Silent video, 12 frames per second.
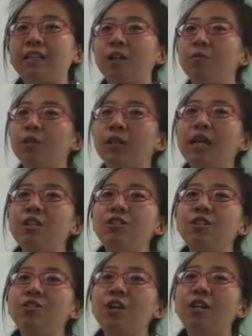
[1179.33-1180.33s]

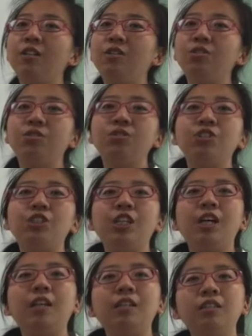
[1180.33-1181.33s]
communication channel to
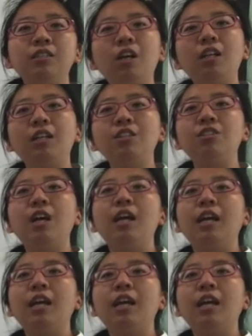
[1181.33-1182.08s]
share knowledge